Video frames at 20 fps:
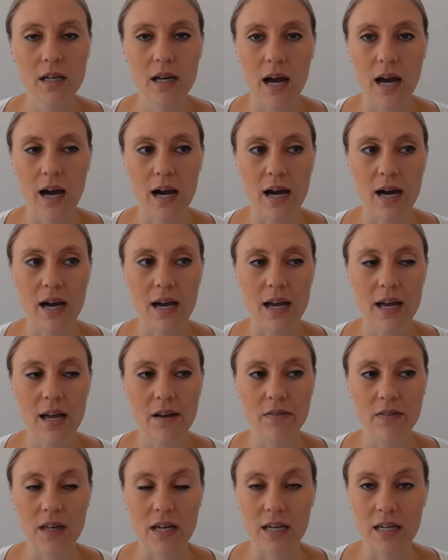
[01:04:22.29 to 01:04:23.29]

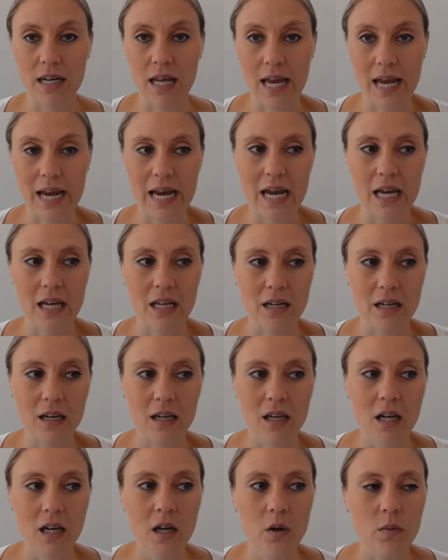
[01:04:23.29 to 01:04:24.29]
and then n,
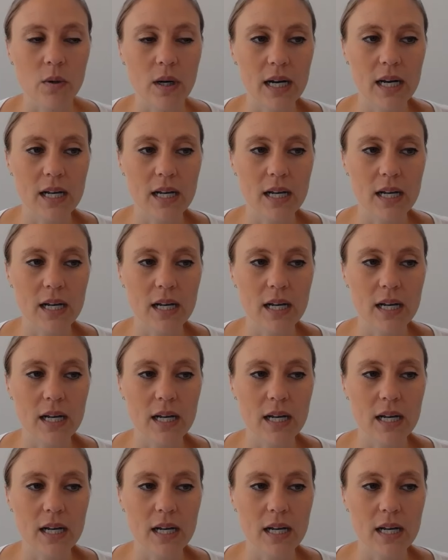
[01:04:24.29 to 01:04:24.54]
right?